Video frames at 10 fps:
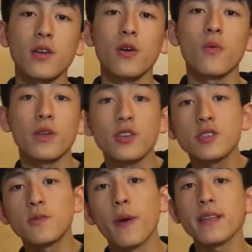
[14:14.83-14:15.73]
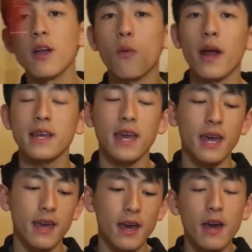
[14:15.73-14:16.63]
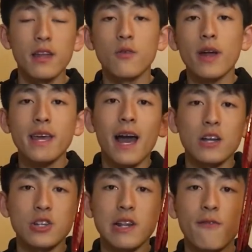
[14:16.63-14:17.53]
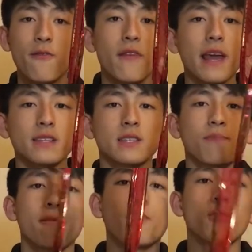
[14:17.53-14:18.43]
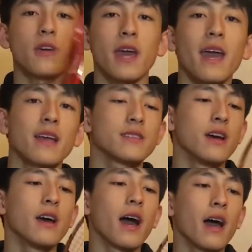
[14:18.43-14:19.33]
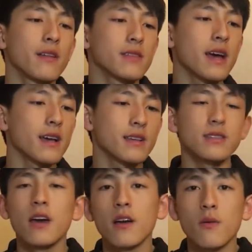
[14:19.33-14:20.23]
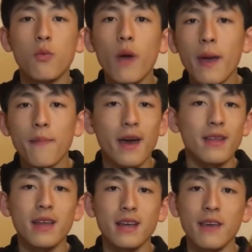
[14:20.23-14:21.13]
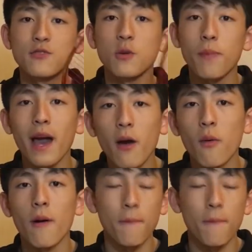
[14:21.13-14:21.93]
know, when you swing the racket actually flexes before you hit, and that is whip and that gives you power.